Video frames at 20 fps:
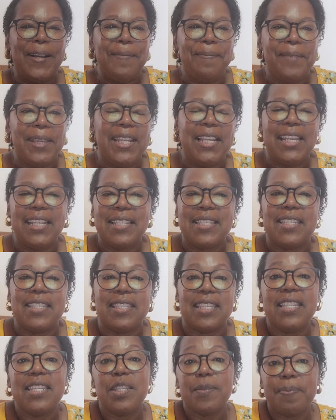And like I
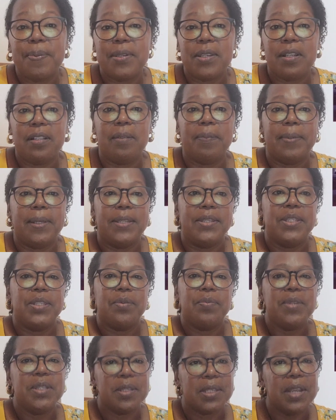said, this particular
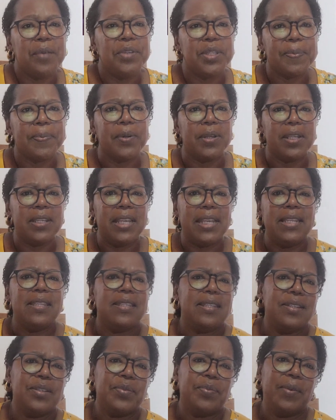bus was pretty
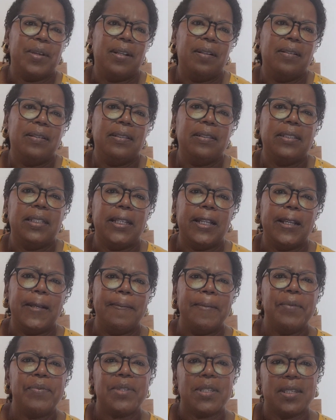nice as well.
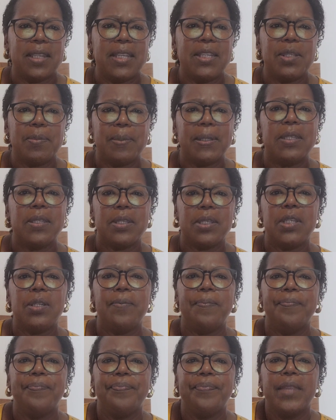It was a nice bus
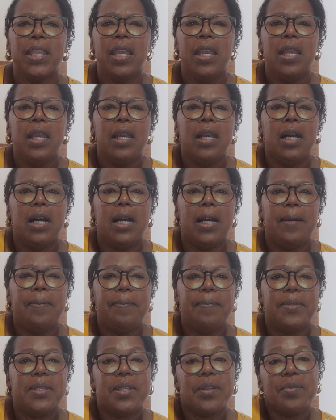too.
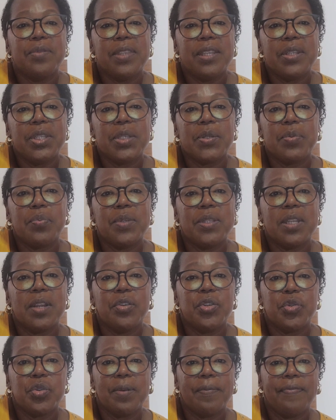So this was
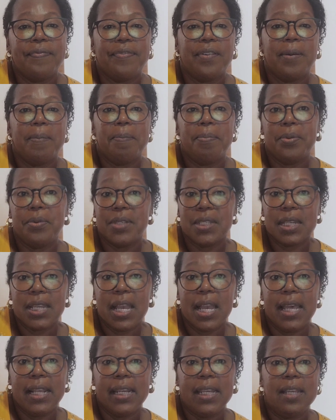our trip from Punta
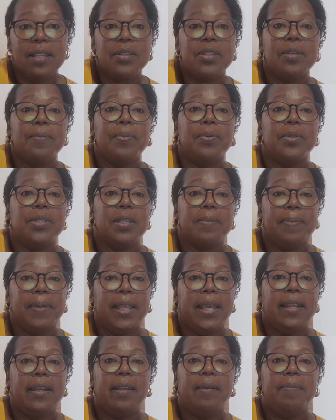Cana to Puerto
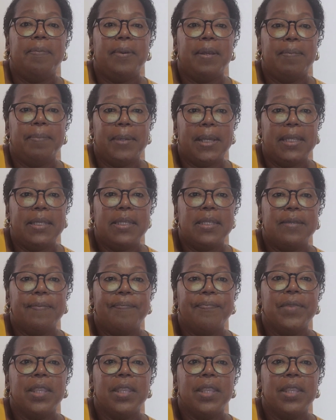Plata by bus.